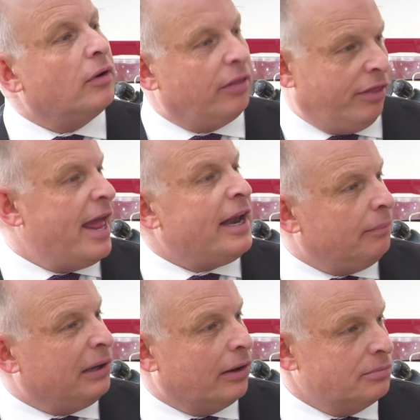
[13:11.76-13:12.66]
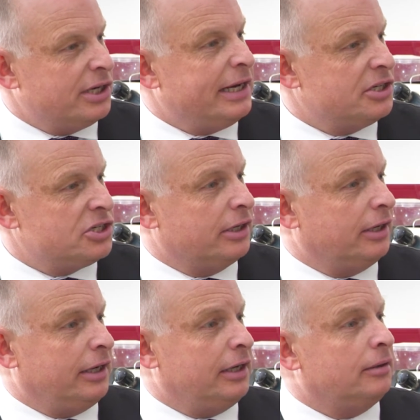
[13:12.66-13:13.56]
then it becomes an
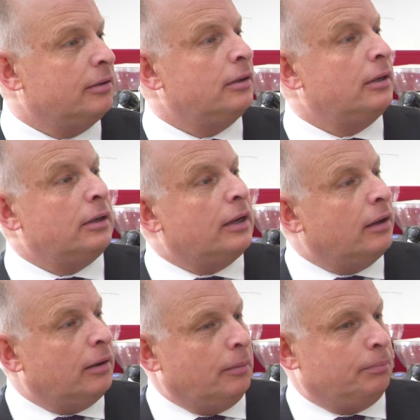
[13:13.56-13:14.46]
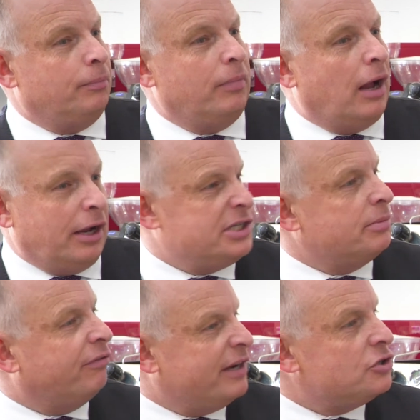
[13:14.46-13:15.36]
instantly item
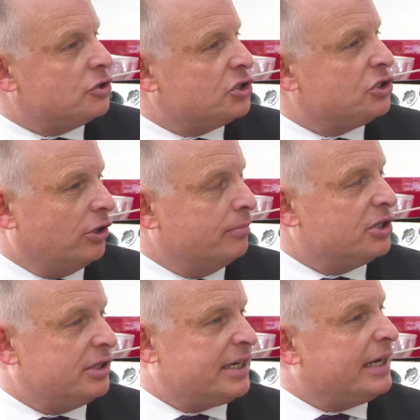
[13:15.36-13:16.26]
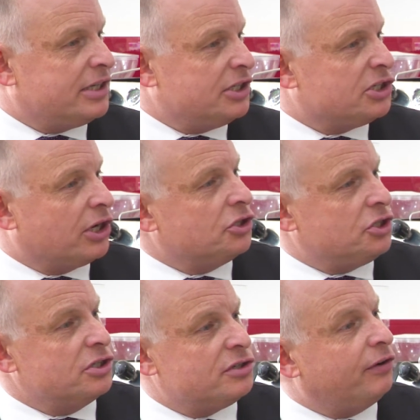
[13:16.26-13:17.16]
of interest to them to take the
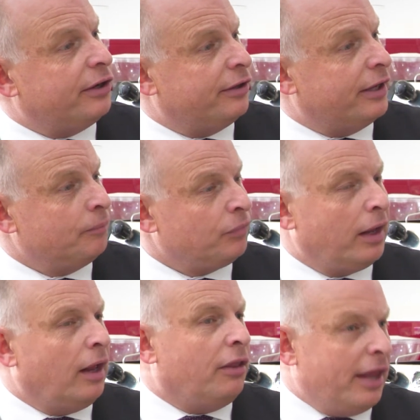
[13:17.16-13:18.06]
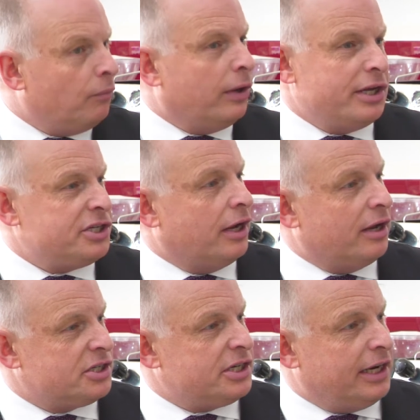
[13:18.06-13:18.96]
discussions further. Then when they
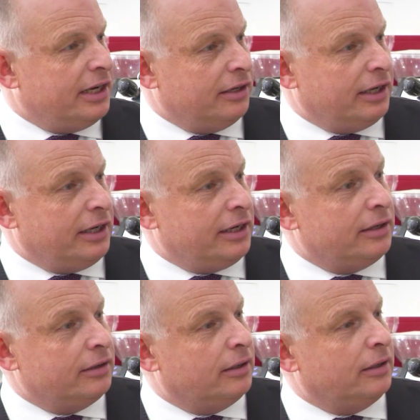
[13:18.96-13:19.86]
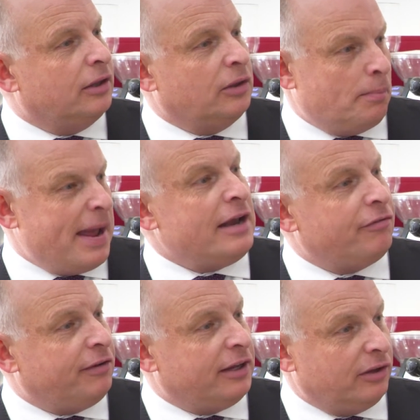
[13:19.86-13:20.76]
start seeing the
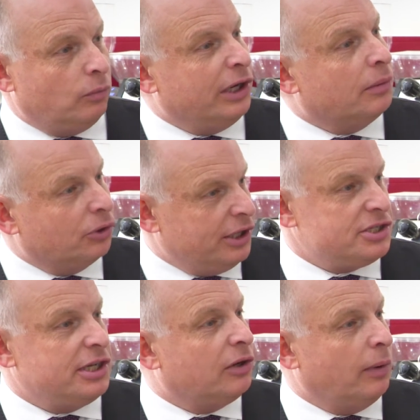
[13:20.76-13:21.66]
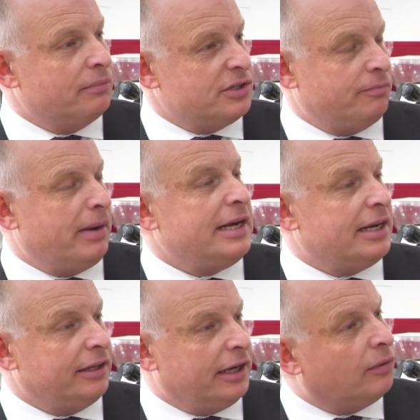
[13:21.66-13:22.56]
benefit that we can put into the equipment of
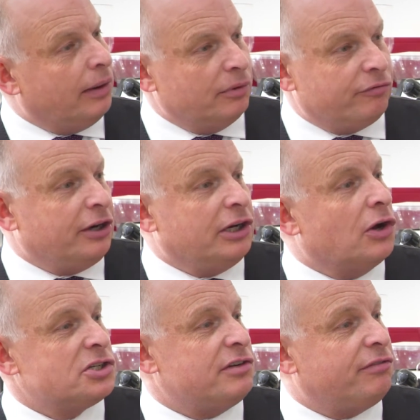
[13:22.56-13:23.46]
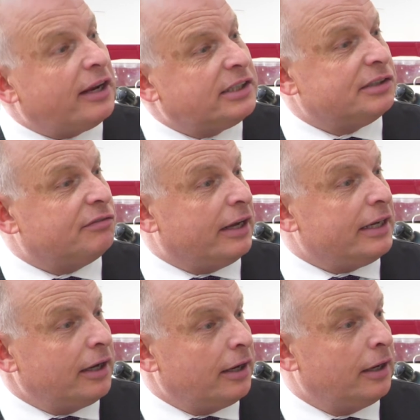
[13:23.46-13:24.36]
making the equipment very cost effectively,
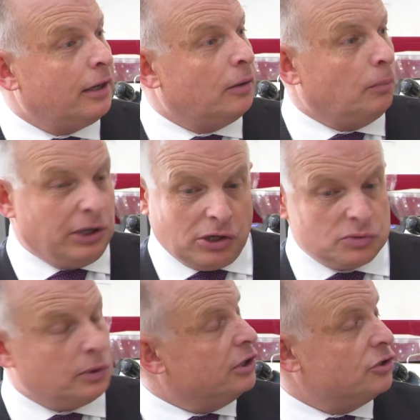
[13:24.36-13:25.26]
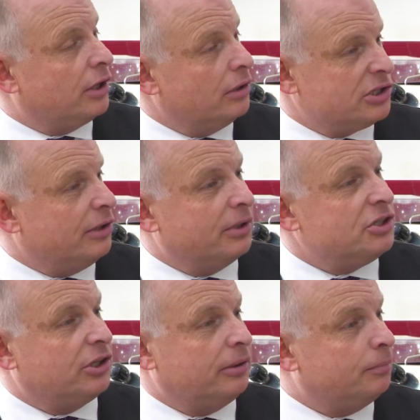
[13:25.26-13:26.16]
because we control so
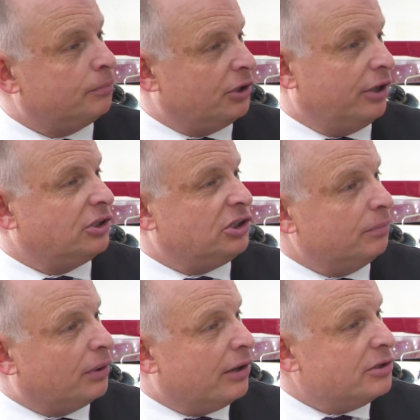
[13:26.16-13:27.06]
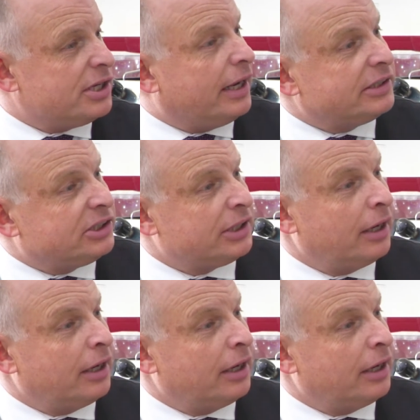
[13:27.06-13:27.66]
much of the production process,